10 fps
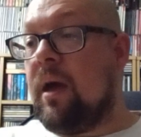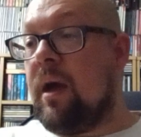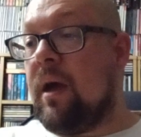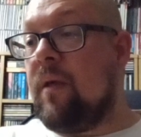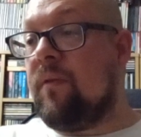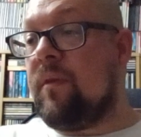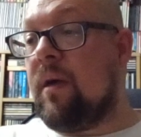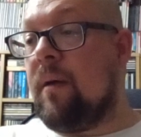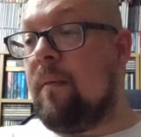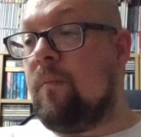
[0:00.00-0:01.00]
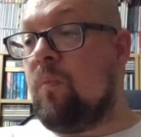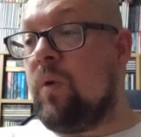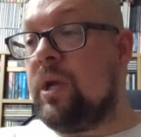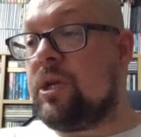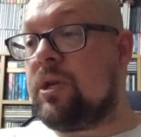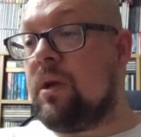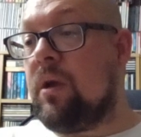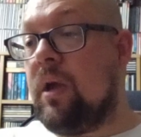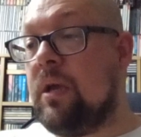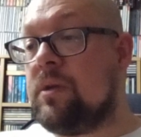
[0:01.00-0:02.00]
and which
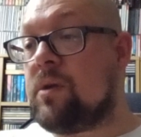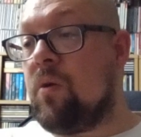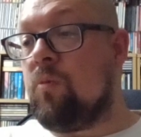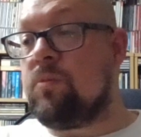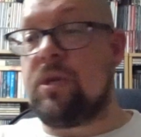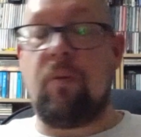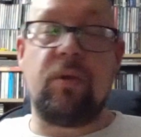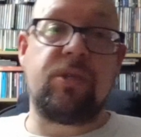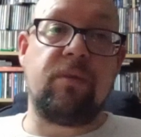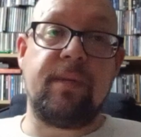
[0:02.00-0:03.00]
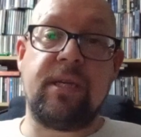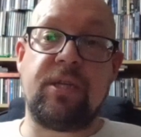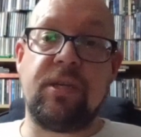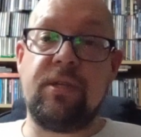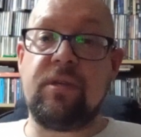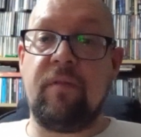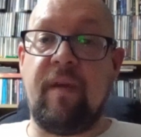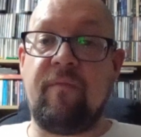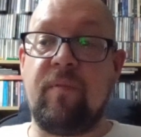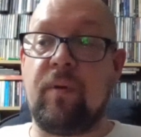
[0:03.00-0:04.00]
is also on some editions of
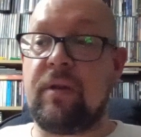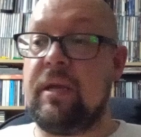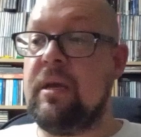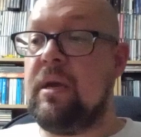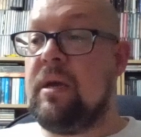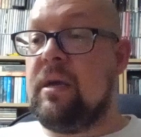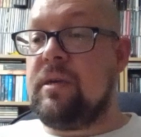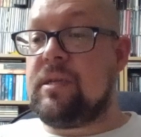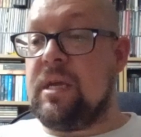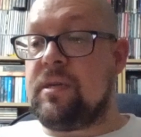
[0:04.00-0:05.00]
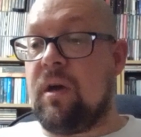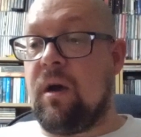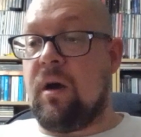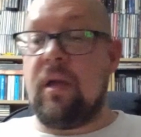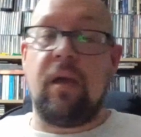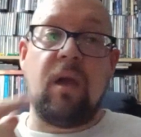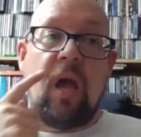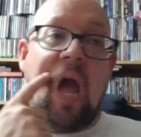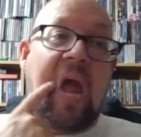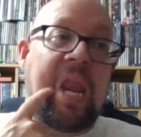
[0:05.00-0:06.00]
Everybody Says Hi.
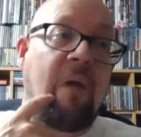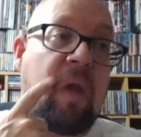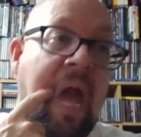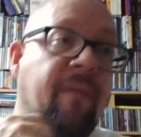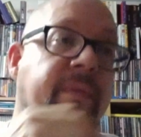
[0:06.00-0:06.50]
Now we had